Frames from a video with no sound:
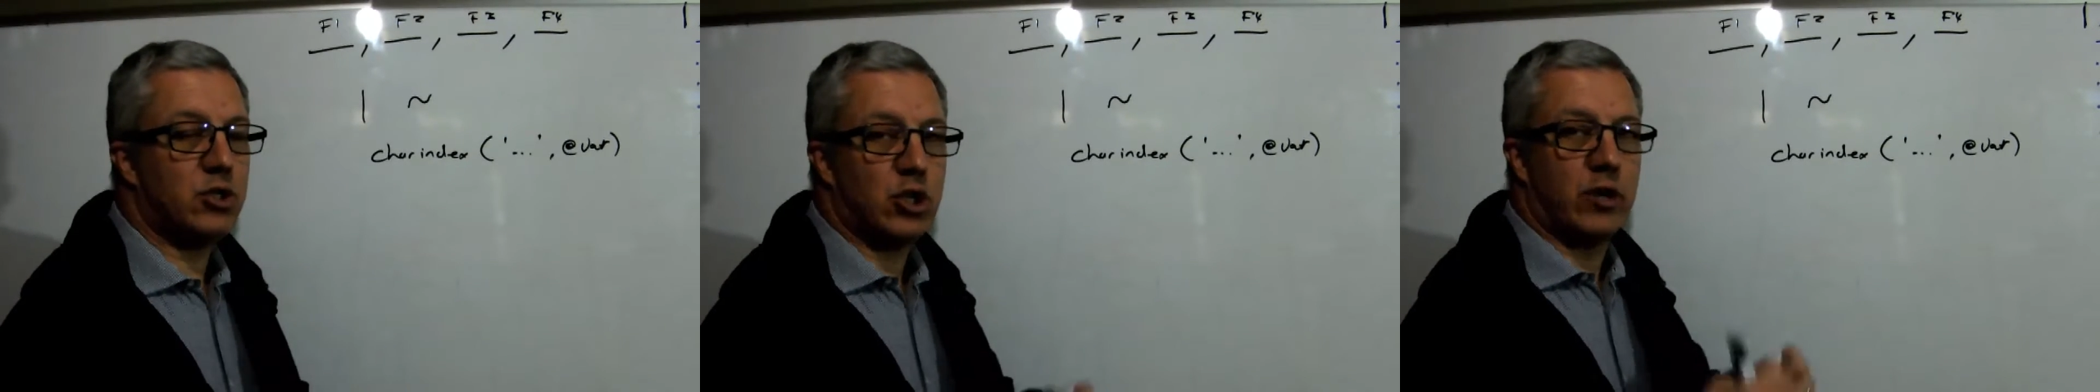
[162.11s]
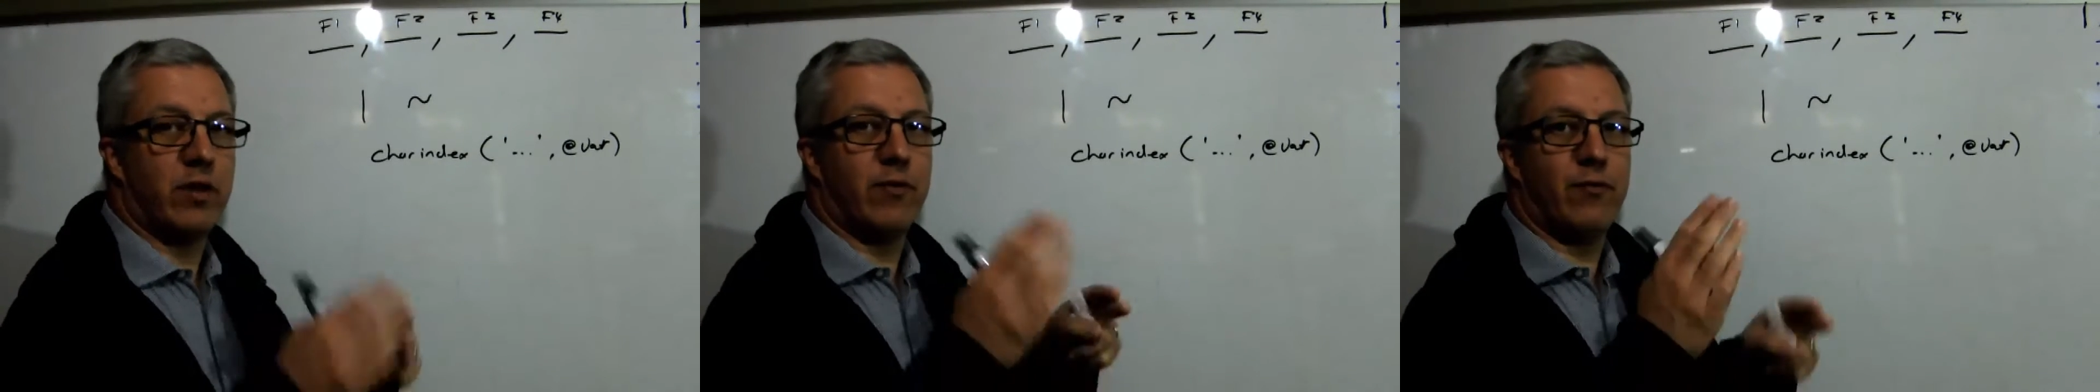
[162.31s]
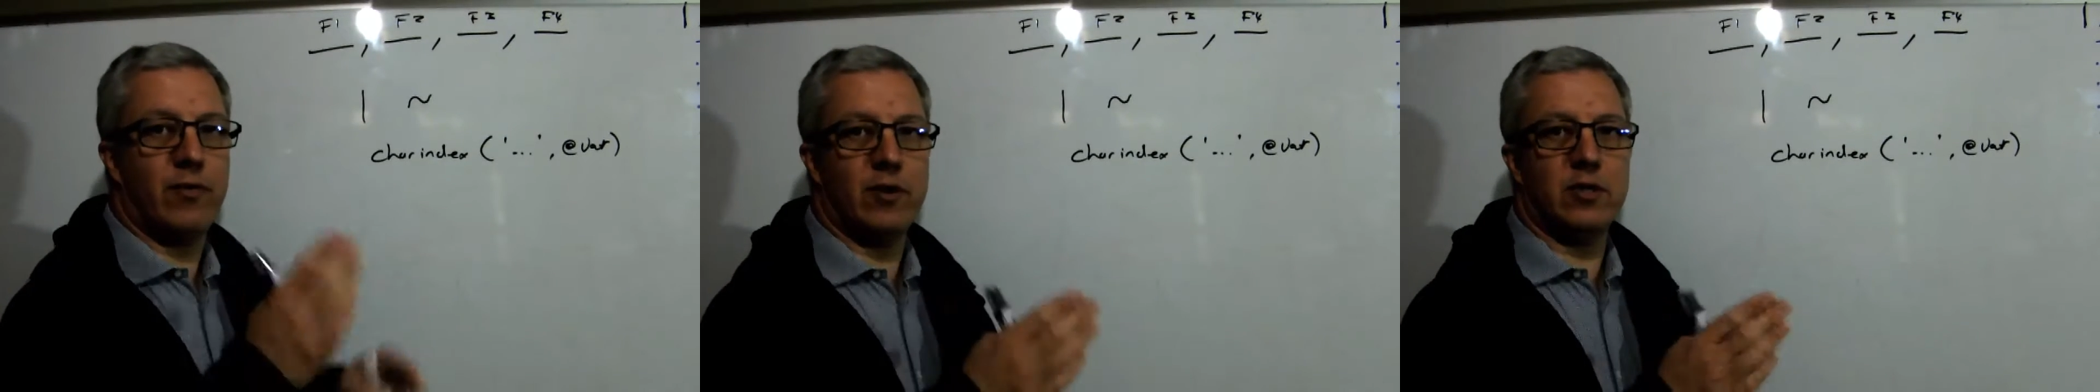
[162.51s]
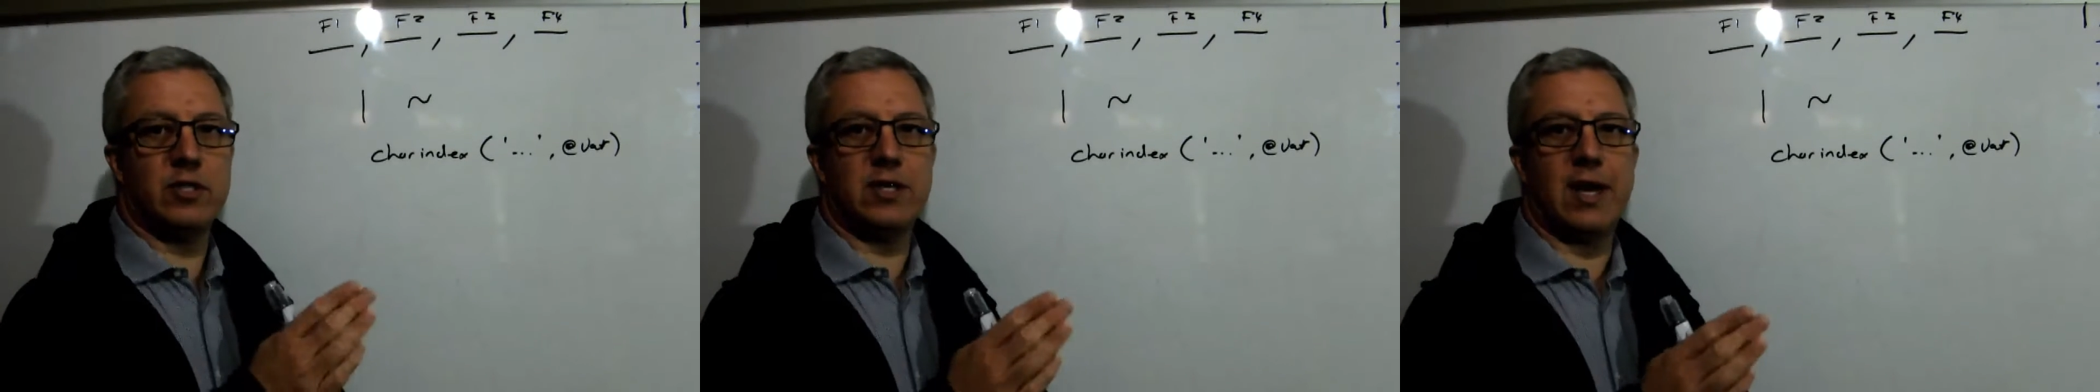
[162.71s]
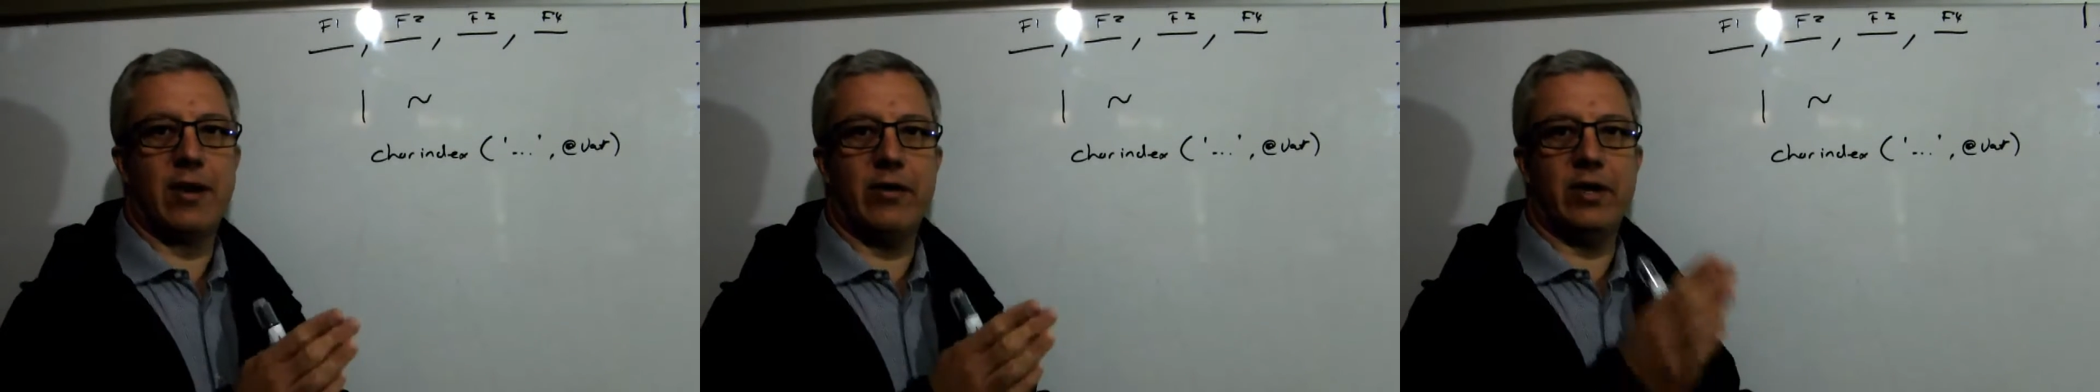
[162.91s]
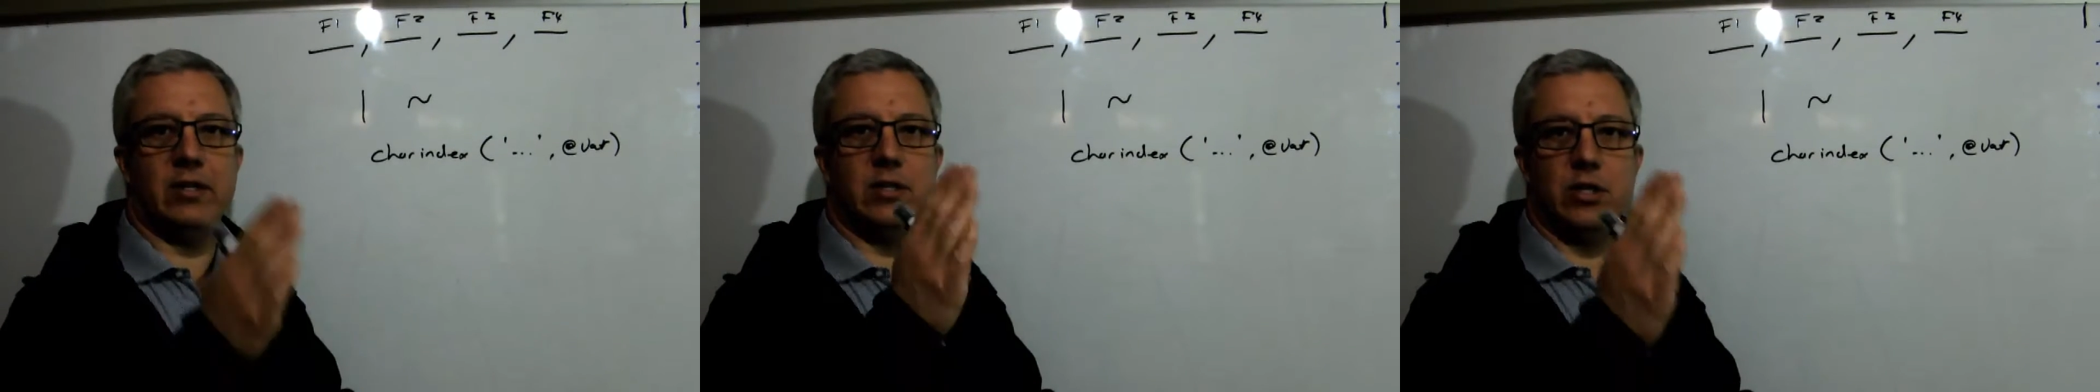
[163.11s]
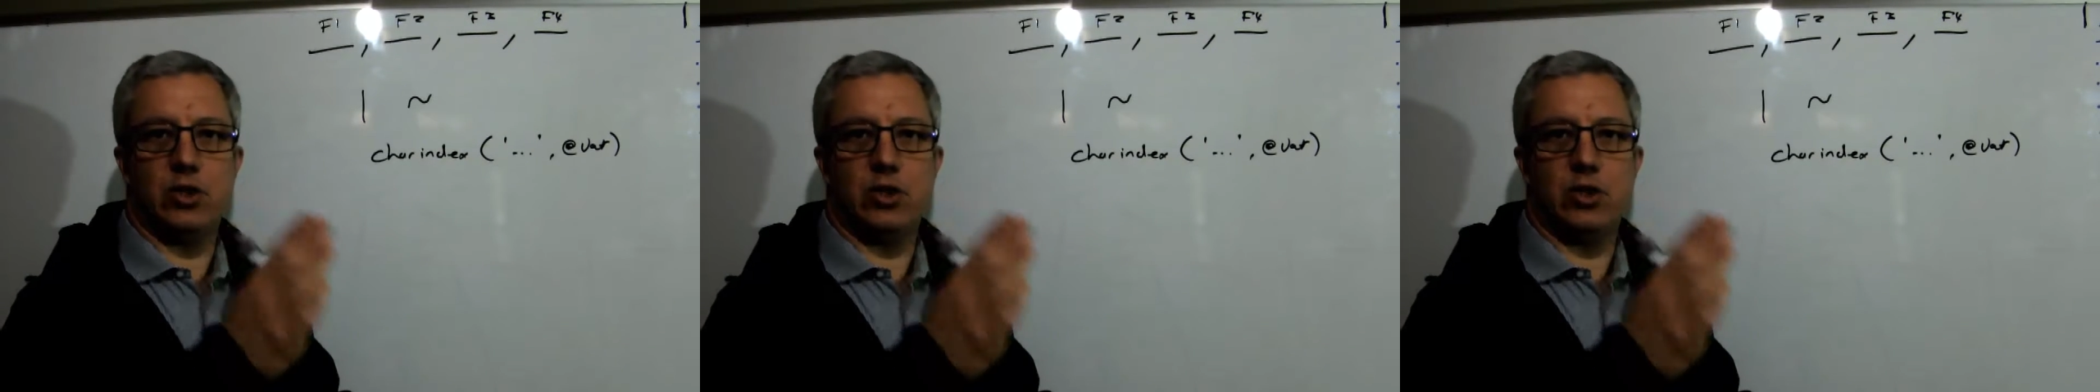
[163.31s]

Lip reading: so the first character